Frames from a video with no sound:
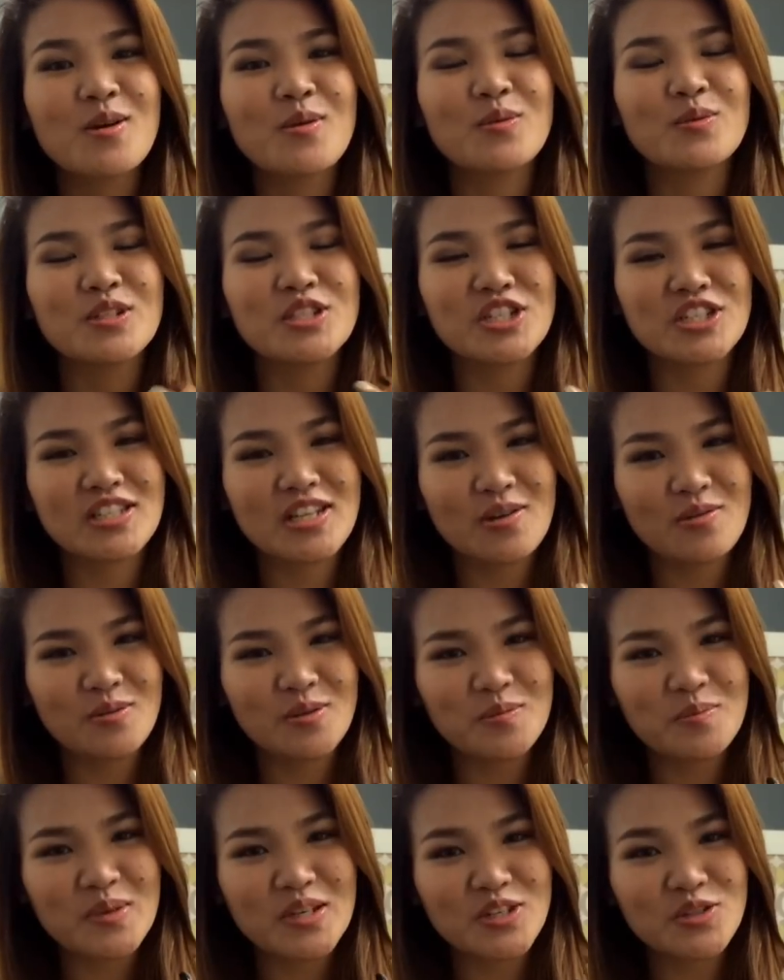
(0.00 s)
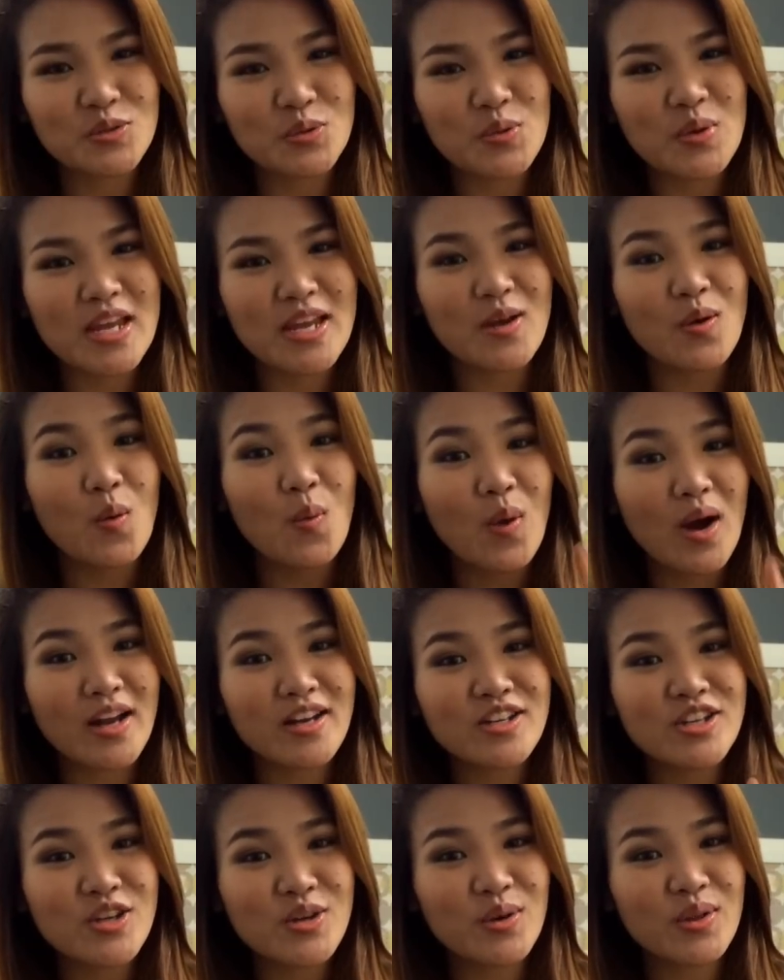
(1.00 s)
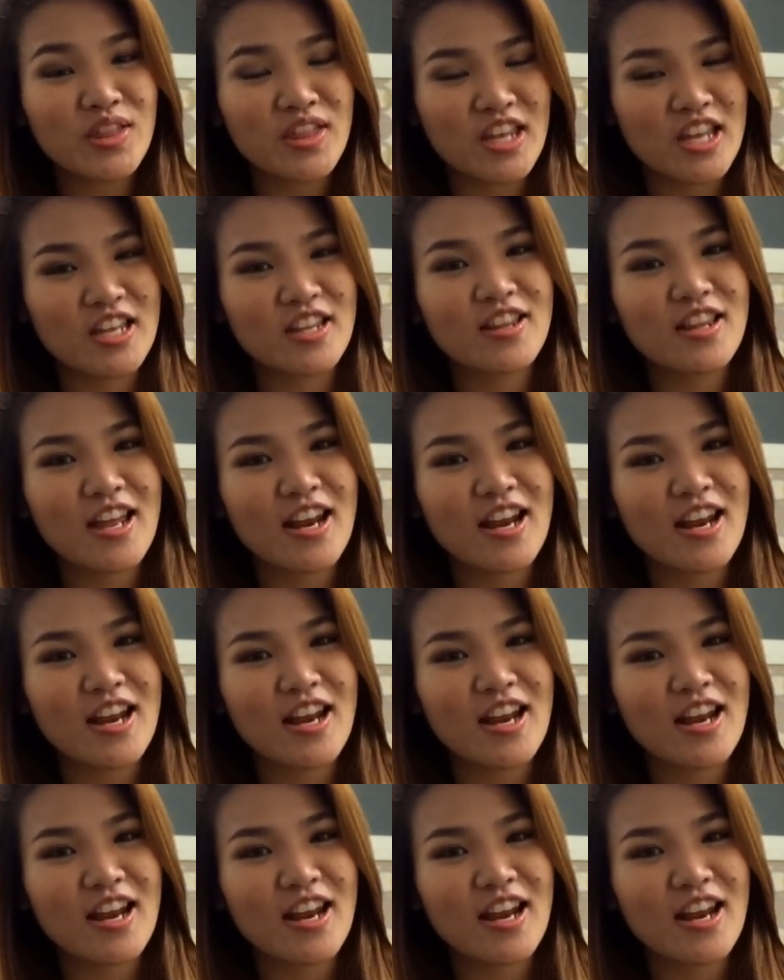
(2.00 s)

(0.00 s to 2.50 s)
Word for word: which is I will be doing one new thing